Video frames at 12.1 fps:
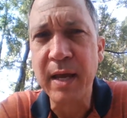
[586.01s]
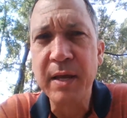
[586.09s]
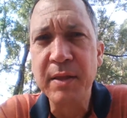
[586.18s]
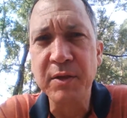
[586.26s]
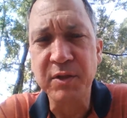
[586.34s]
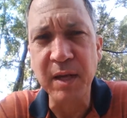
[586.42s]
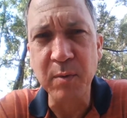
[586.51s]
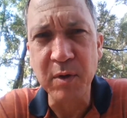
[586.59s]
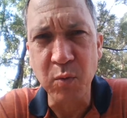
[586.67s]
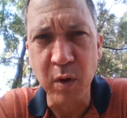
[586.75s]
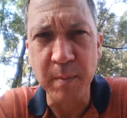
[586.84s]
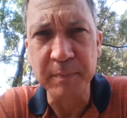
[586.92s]
The same with
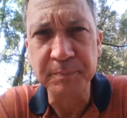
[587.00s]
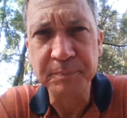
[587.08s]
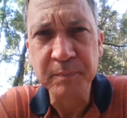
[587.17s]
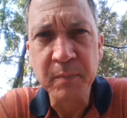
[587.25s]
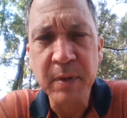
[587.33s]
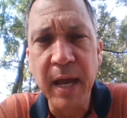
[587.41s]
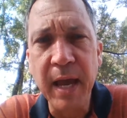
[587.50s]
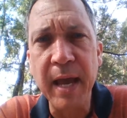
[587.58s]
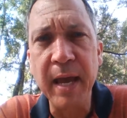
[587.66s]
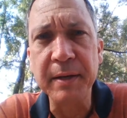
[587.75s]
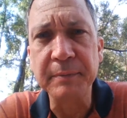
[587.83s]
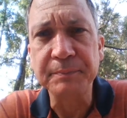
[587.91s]
women.
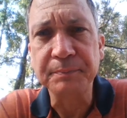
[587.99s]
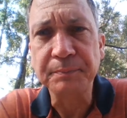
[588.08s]
And